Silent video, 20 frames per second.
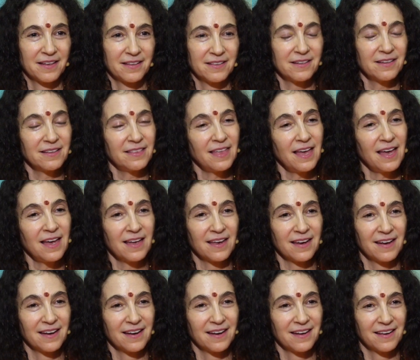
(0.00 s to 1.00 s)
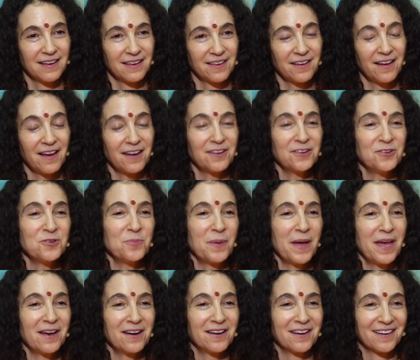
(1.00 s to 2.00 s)
Look at that. You got a new
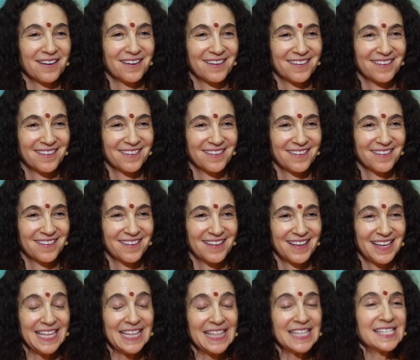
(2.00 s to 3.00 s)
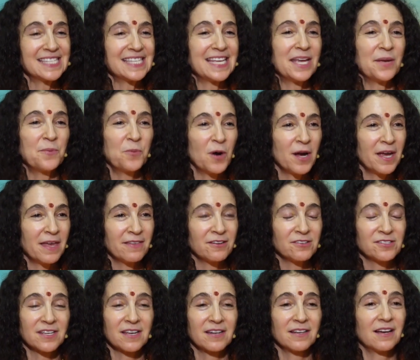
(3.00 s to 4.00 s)
pair. In the same way,
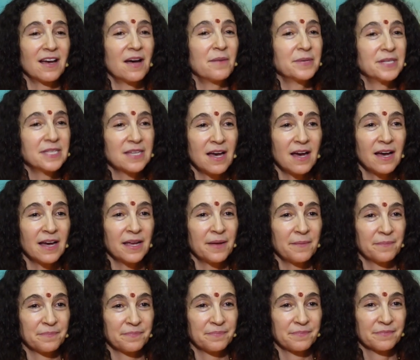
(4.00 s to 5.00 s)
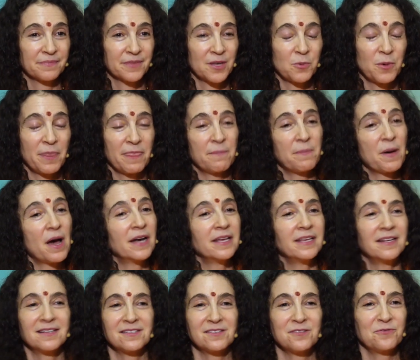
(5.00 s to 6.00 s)
there's going to come a time when the body
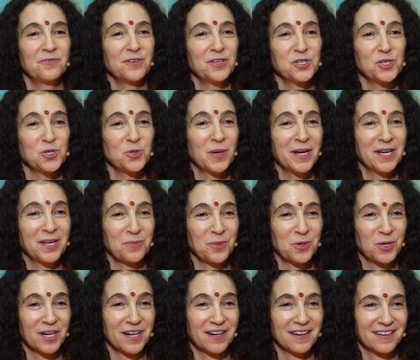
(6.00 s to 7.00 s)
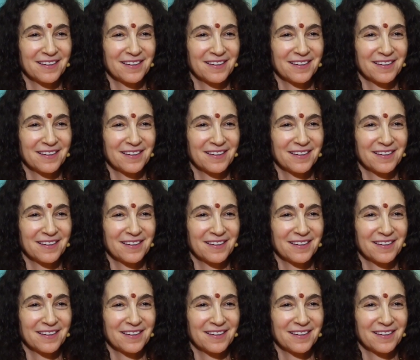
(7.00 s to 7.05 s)
doesn't fit you anymore.